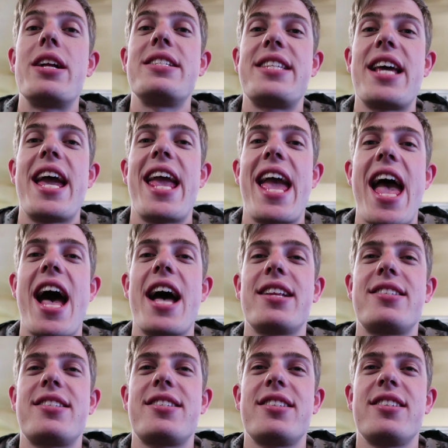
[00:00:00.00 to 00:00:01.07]
One day out.
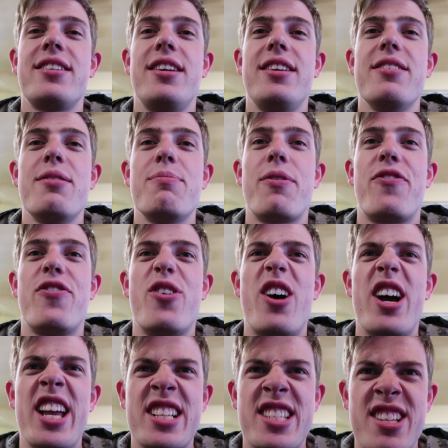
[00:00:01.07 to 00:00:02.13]

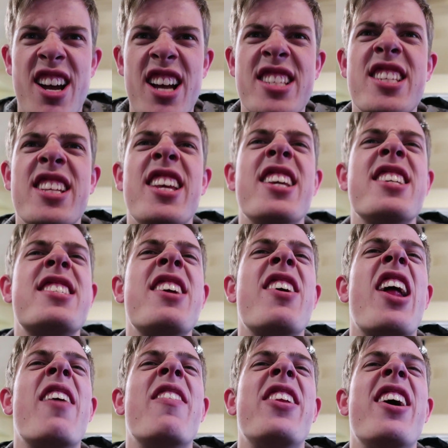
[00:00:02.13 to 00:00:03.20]
Well, it's nice and
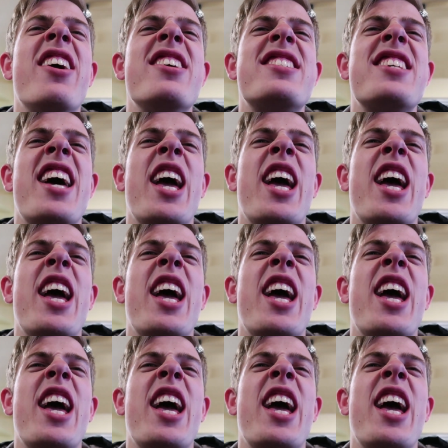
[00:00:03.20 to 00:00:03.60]
see out my nose,